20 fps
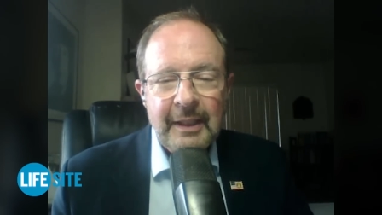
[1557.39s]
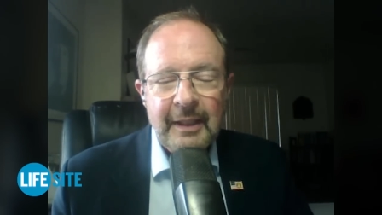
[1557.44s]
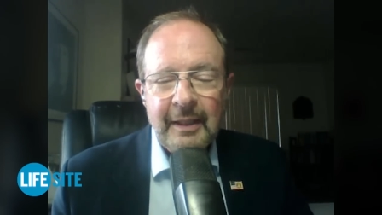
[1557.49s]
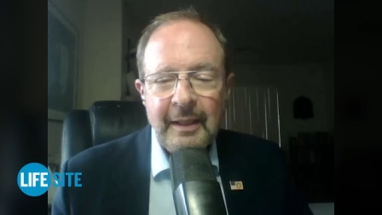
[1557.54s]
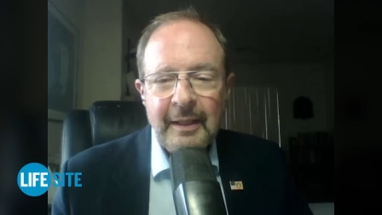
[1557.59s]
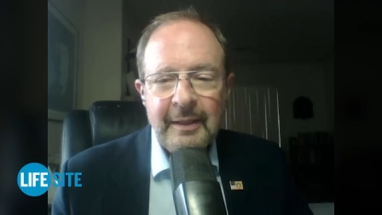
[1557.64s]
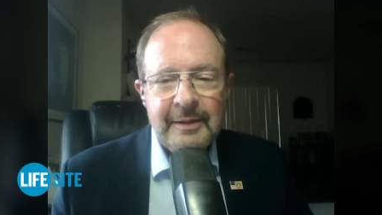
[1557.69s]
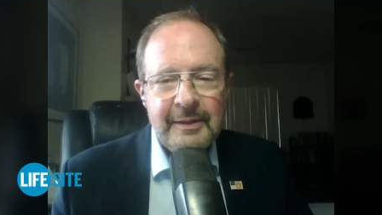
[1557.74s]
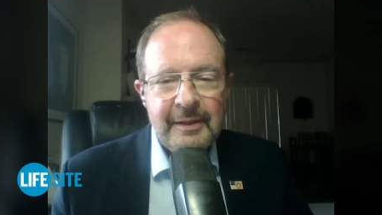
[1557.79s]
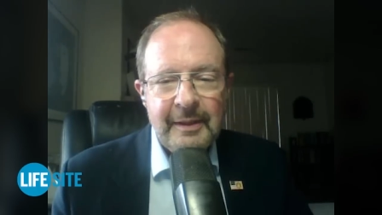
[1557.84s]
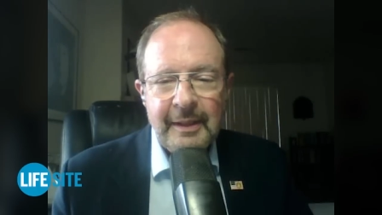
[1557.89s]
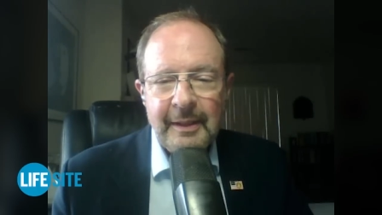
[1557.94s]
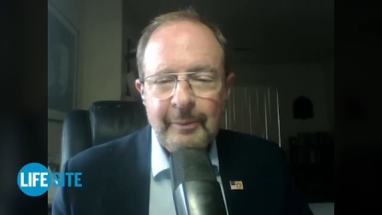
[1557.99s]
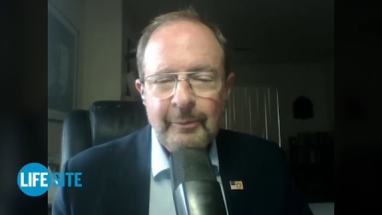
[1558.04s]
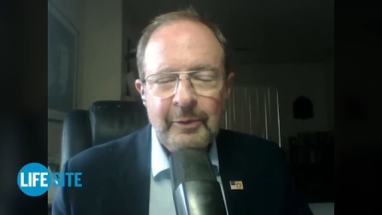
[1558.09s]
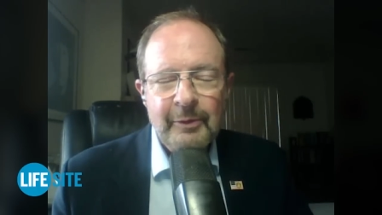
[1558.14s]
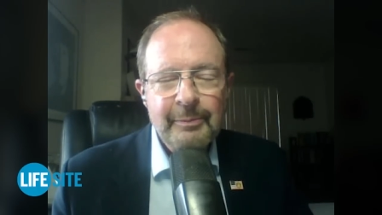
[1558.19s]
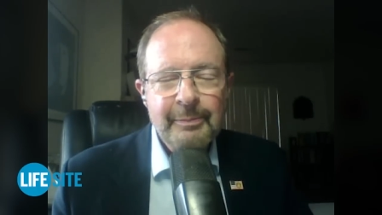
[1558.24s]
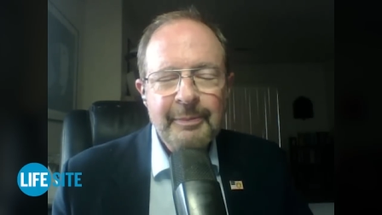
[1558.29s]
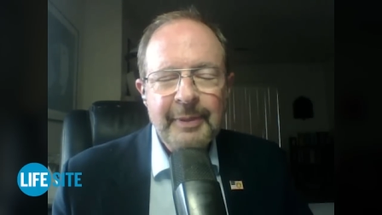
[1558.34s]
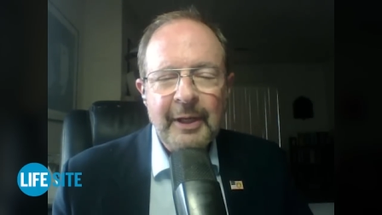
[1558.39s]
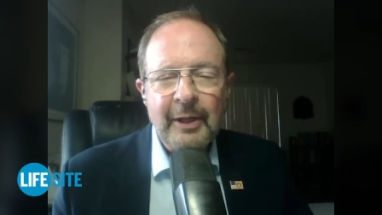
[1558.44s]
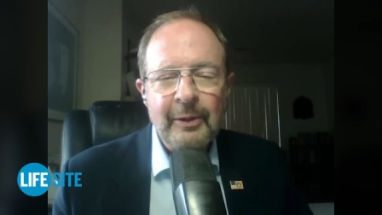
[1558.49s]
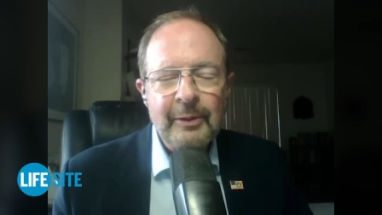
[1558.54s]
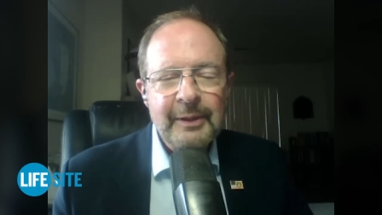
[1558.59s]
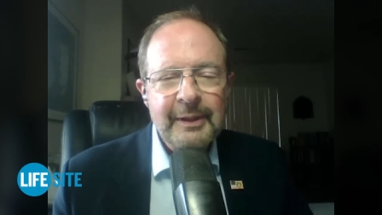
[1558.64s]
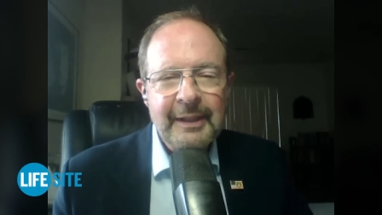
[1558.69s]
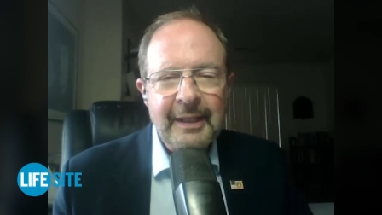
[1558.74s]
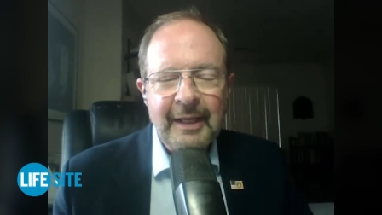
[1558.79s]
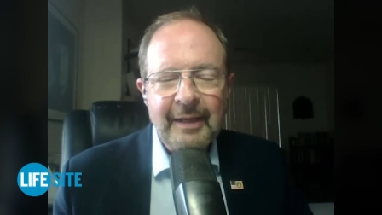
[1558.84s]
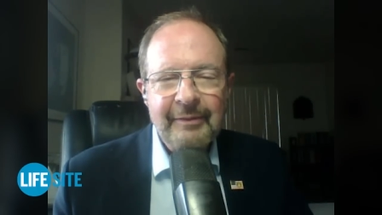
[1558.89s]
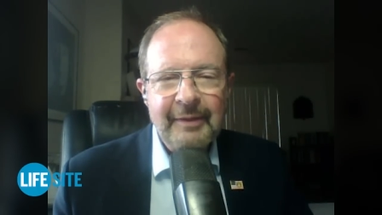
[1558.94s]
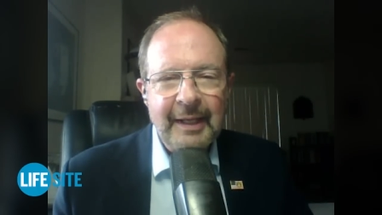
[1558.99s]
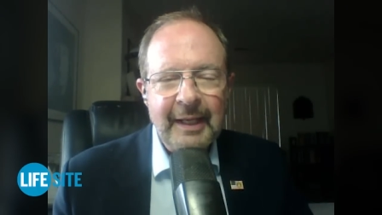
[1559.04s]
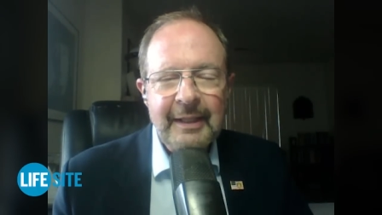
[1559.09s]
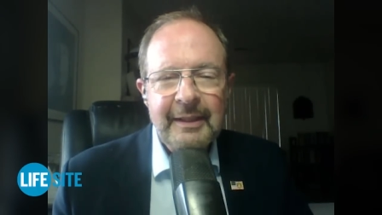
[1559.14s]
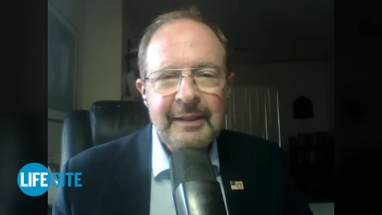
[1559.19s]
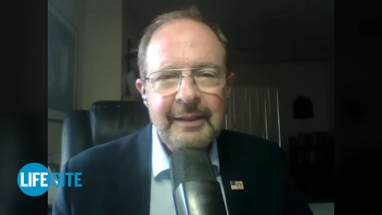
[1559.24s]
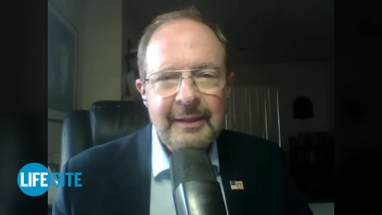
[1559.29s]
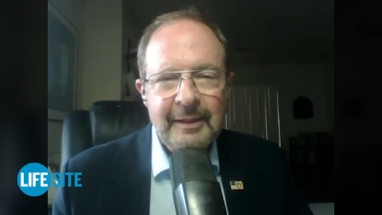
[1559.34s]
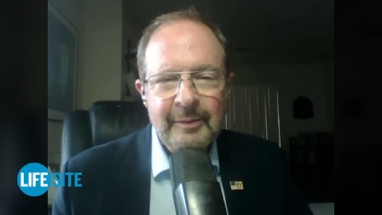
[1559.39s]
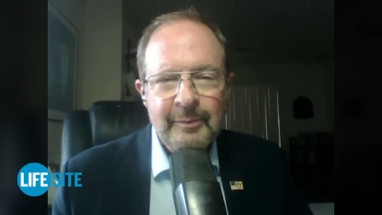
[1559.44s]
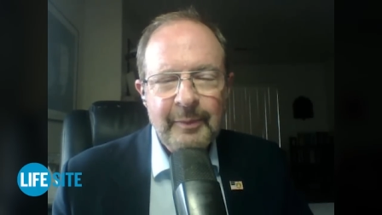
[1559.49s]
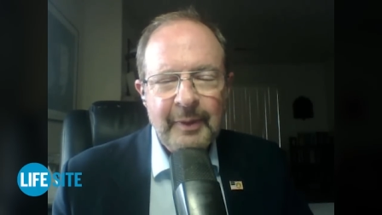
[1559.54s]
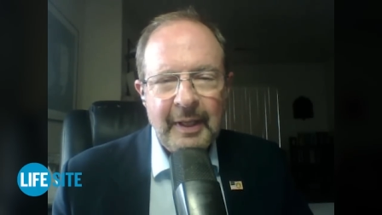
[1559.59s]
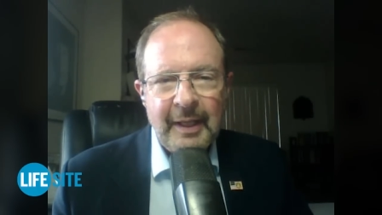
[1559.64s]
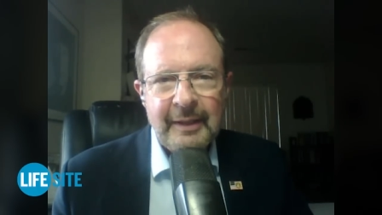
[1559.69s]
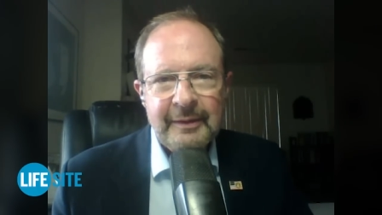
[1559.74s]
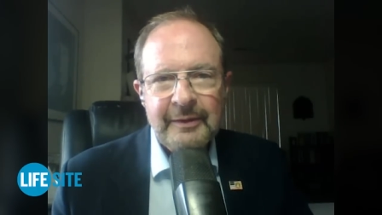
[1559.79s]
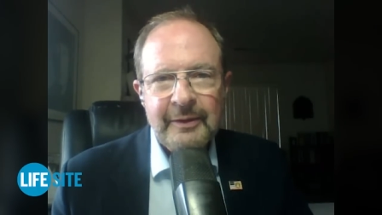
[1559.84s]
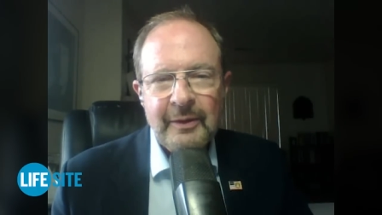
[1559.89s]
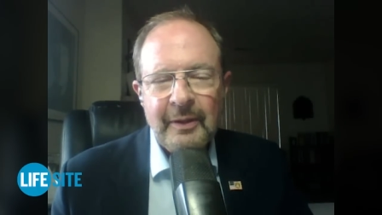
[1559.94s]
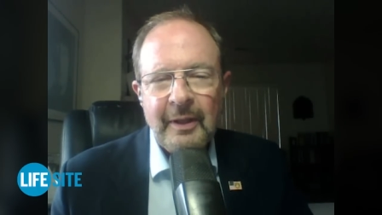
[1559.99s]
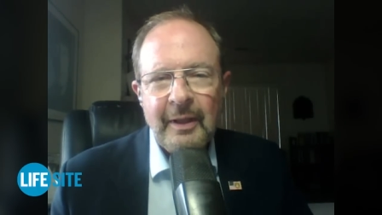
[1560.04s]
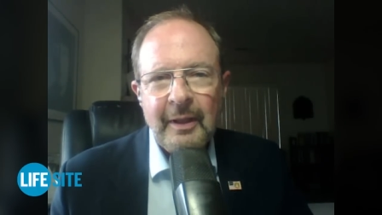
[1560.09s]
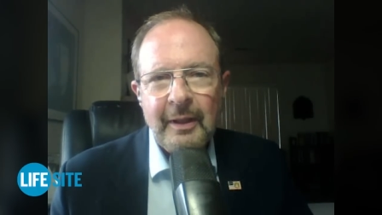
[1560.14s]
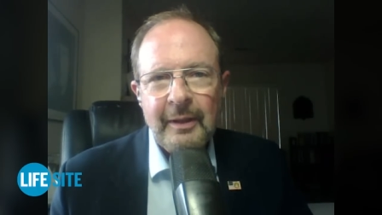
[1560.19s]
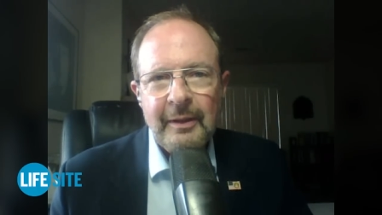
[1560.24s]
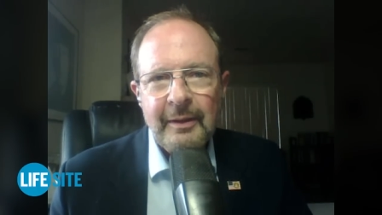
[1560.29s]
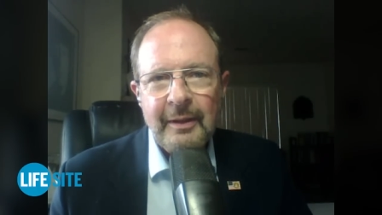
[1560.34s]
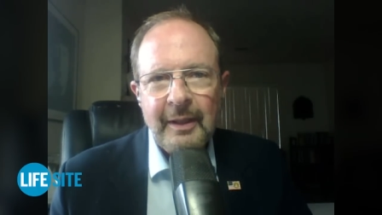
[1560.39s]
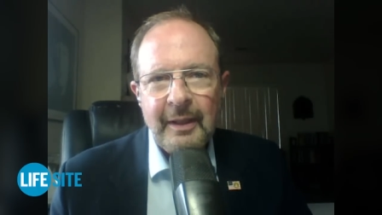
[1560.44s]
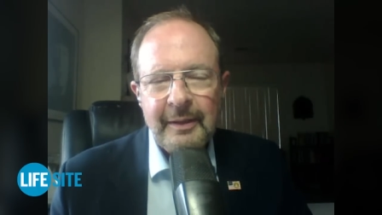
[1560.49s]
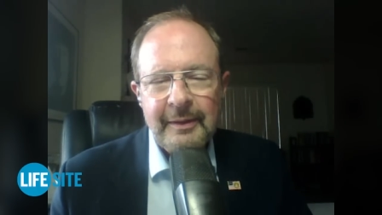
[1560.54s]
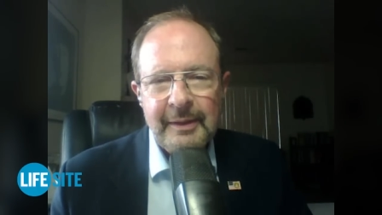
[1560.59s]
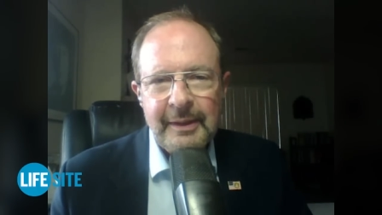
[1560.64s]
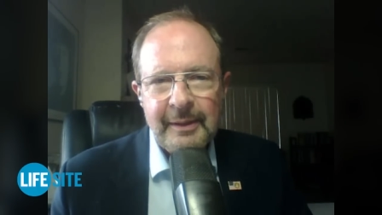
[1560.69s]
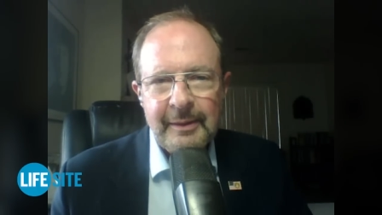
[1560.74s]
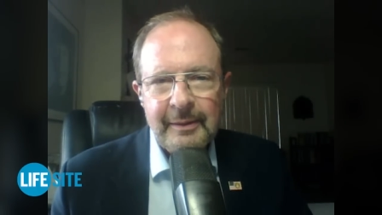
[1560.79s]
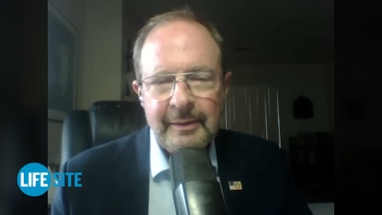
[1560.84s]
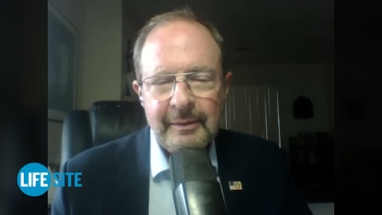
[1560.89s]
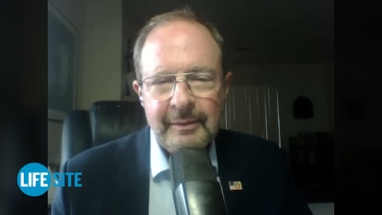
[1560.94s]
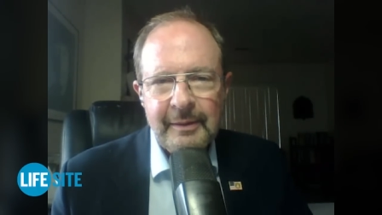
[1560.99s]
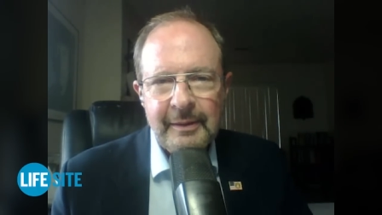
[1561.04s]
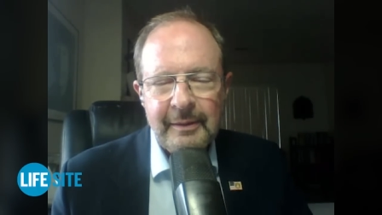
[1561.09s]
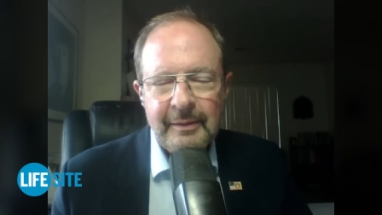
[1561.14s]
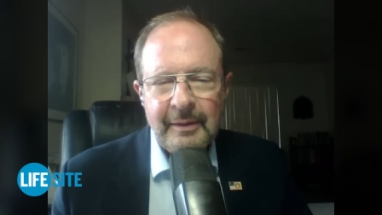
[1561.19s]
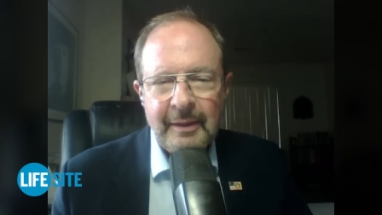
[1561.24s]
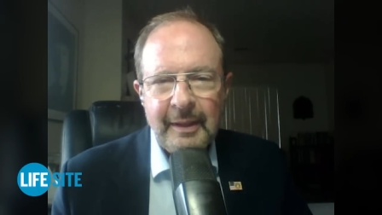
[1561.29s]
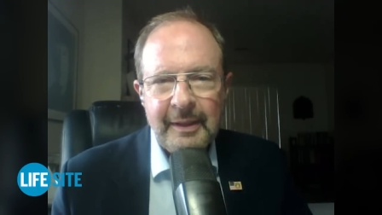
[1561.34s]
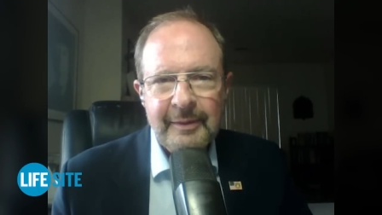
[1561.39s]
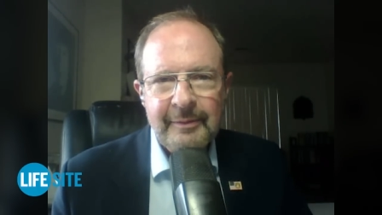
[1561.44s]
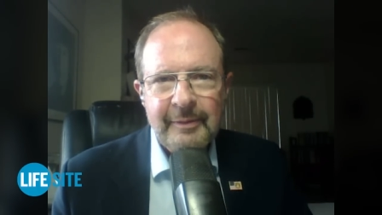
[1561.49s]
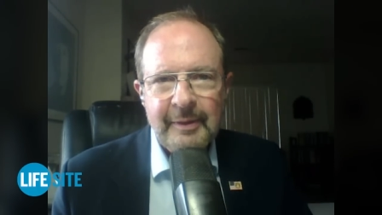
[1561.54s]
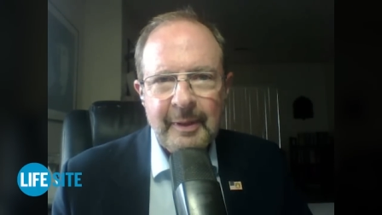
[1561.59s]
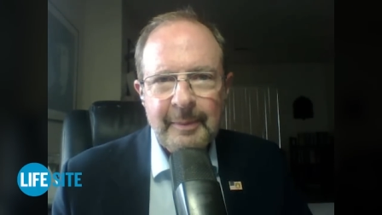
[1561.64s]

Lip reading: it will barely have any impact at all on the kind of